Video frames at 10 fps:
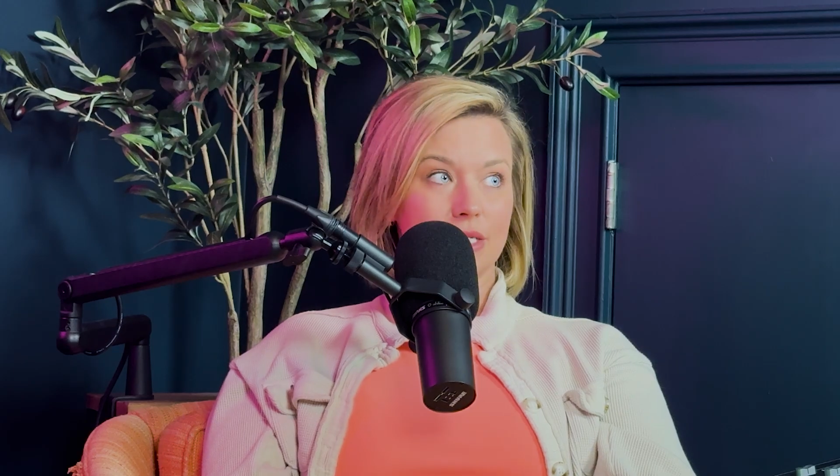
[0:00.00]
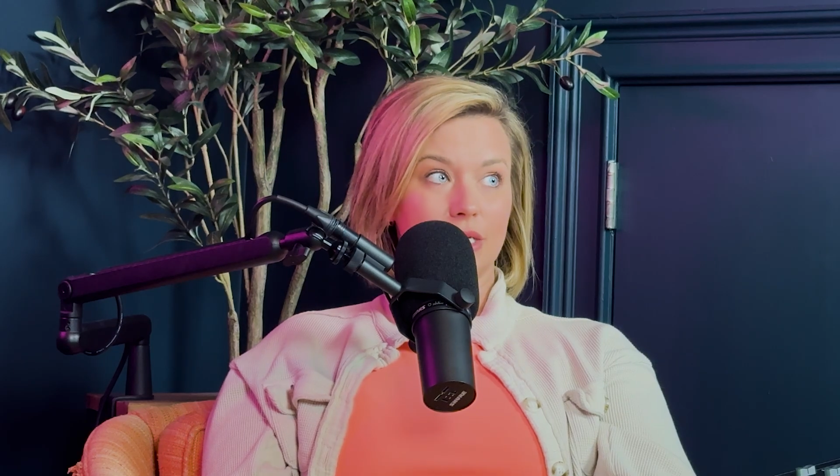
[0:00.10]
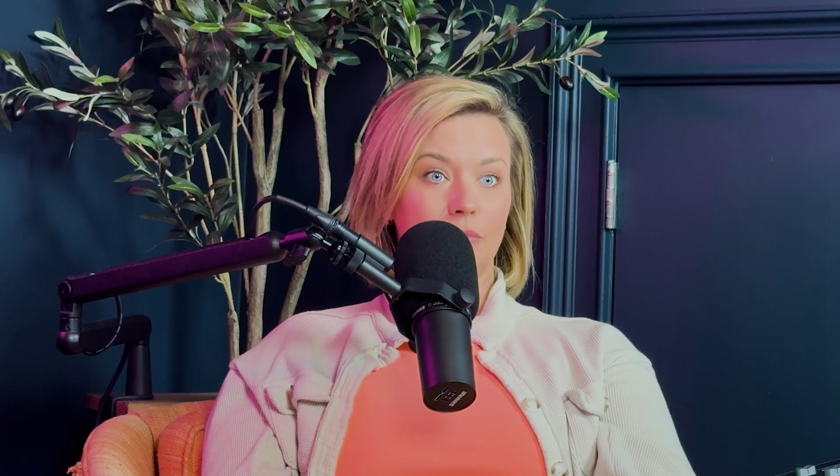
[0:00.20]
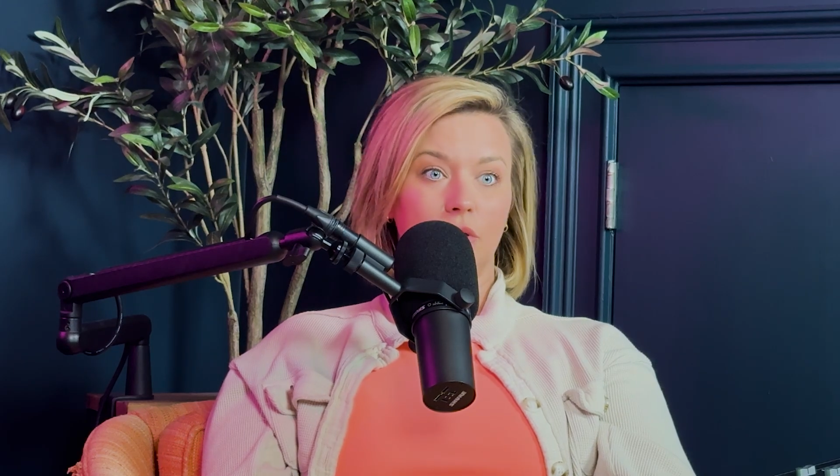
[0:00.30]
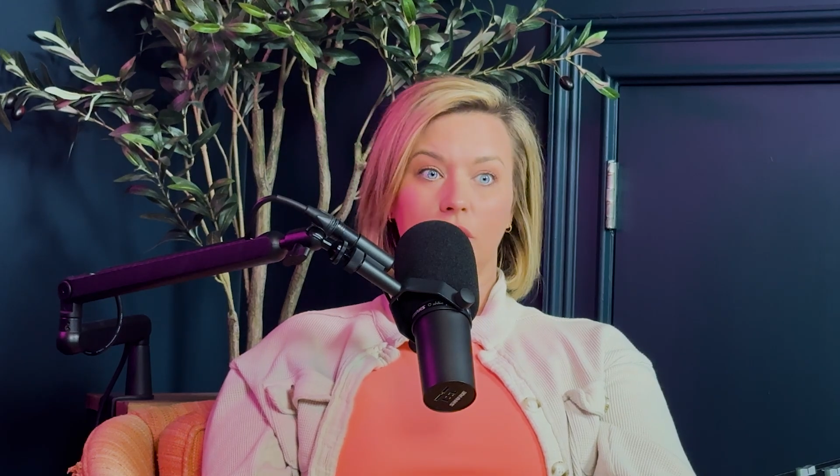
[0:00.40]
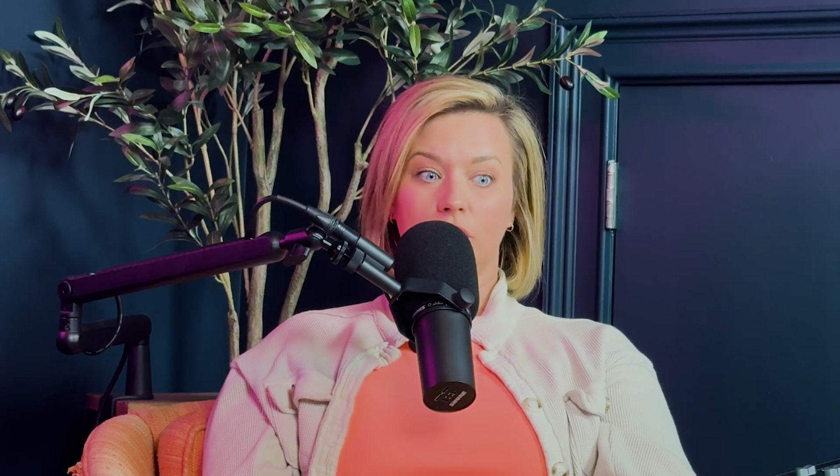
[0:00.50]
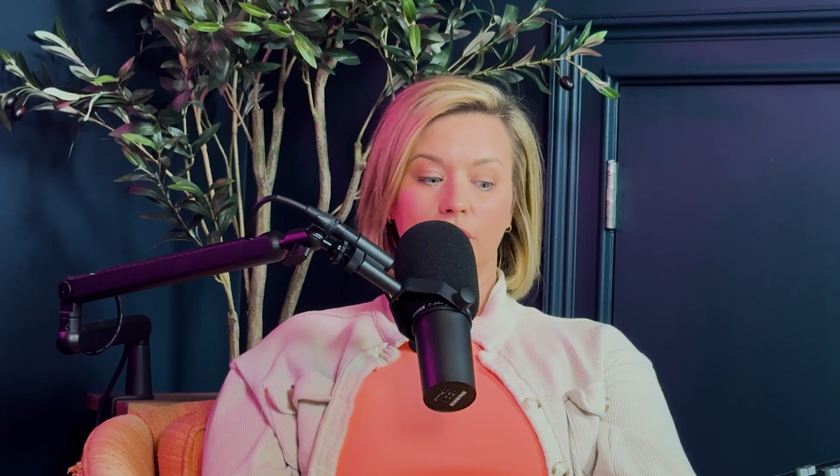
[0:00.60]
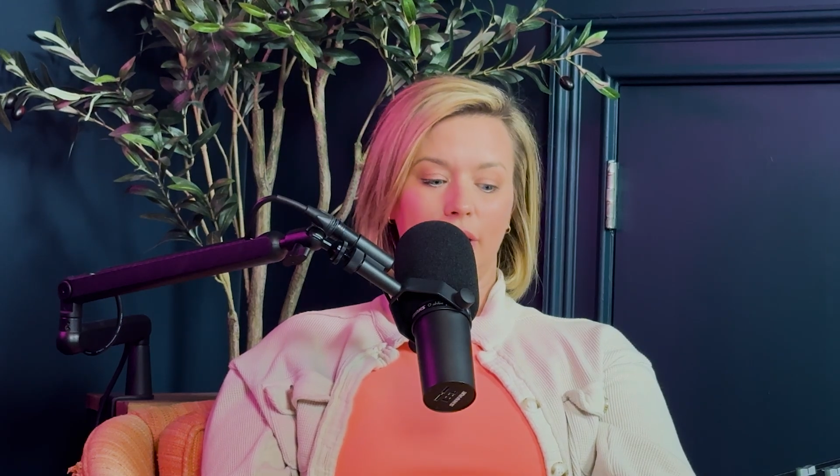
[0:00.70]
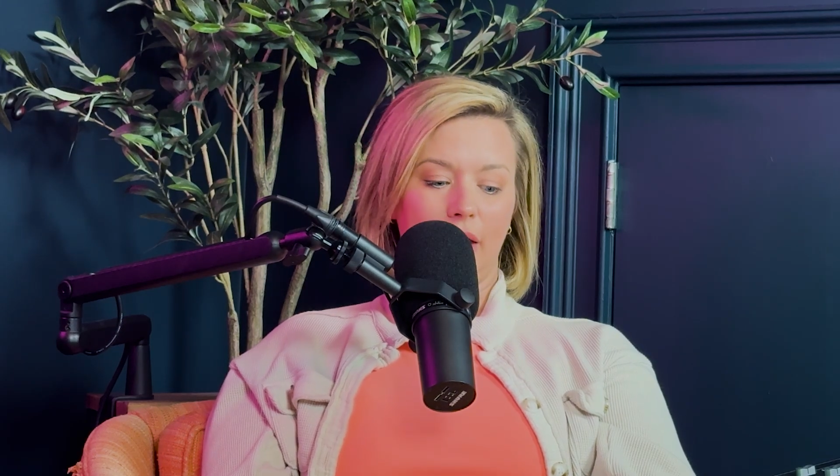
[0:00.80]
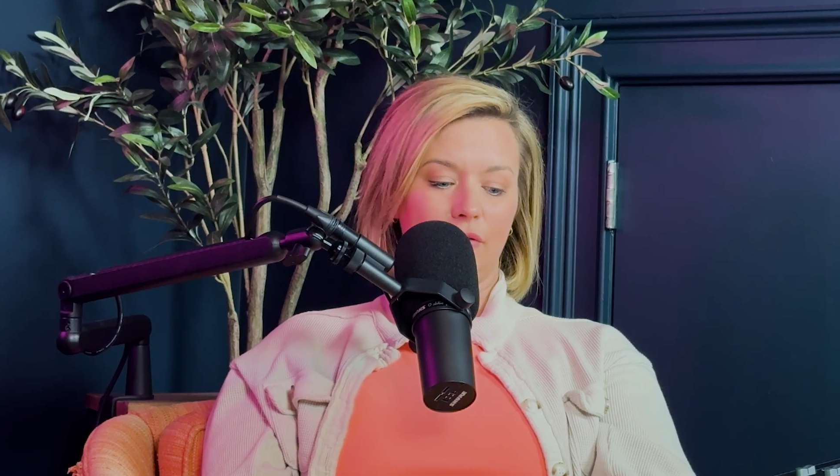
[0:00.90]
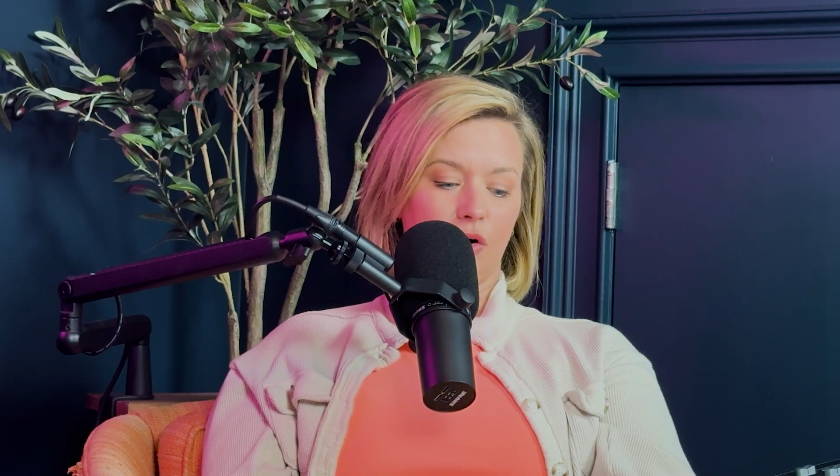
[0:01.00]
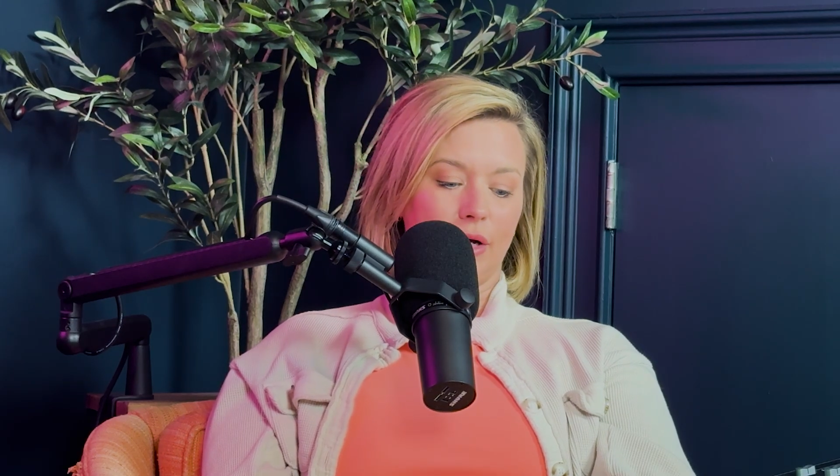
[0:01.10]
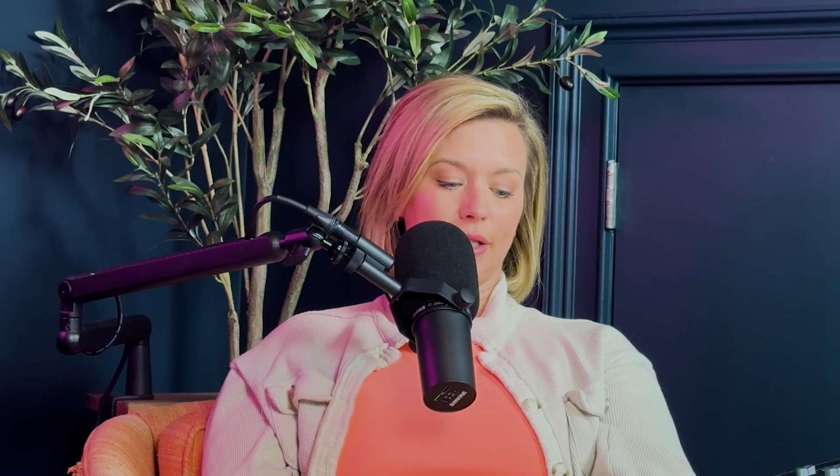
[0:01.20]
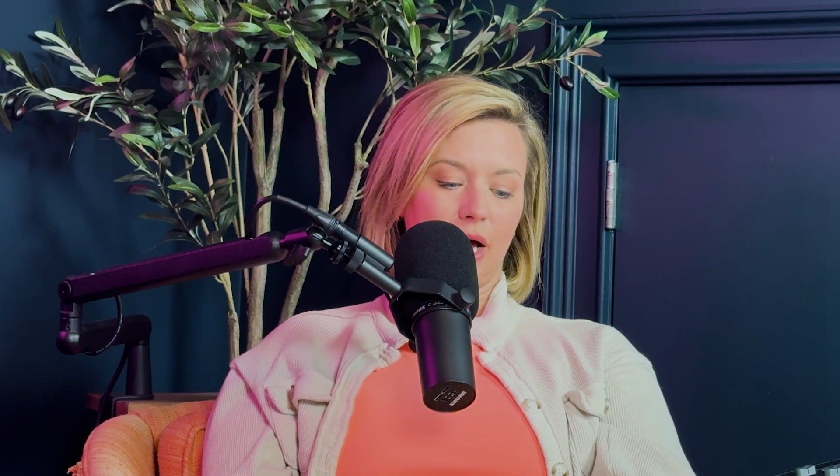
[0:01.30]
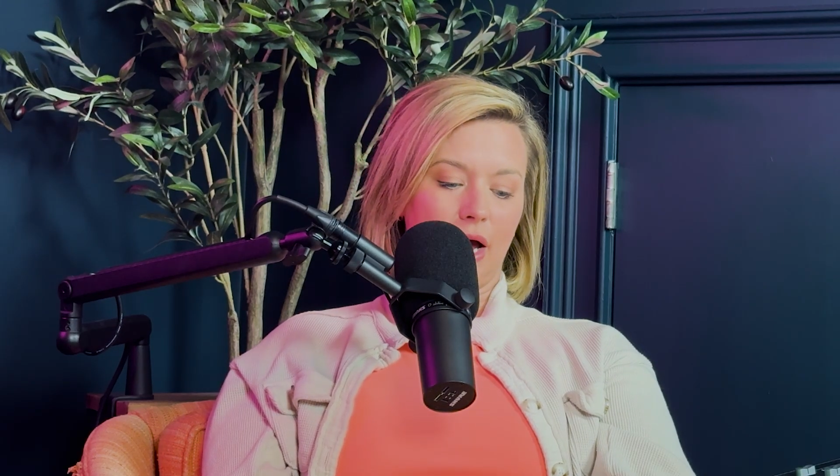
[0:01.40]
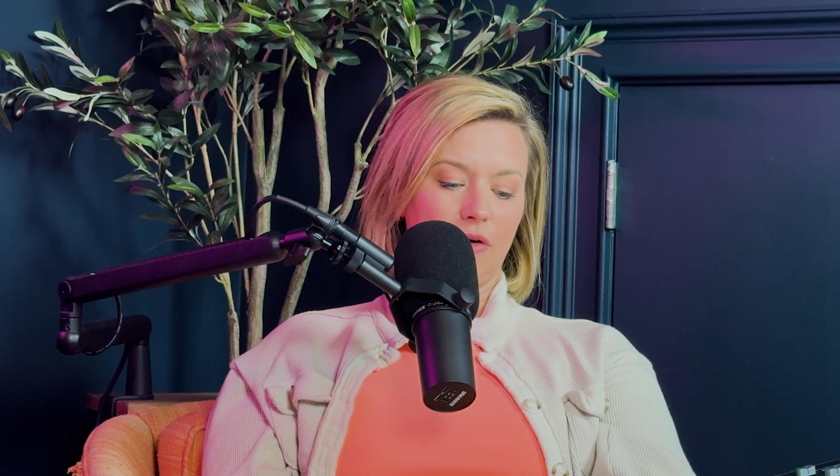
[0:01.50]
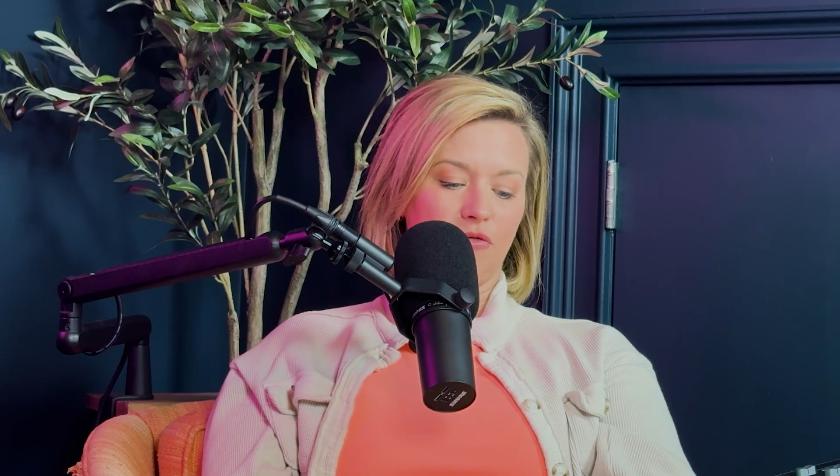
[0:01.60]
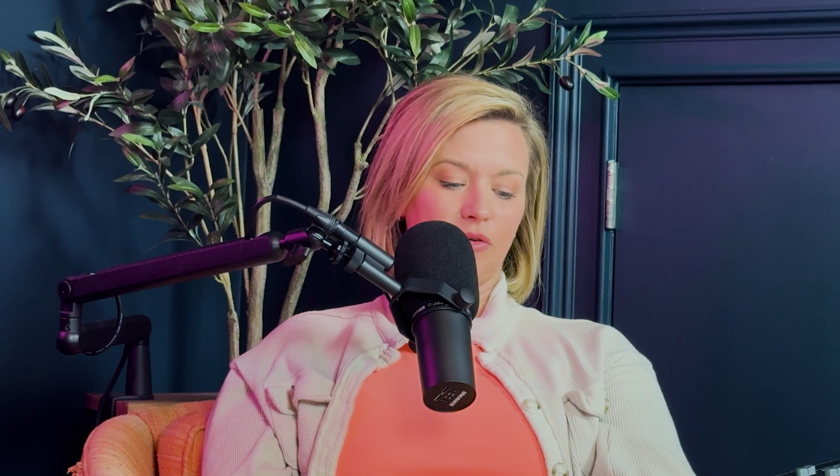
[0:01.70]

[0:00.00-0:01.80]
stepdaughter and they have a great life.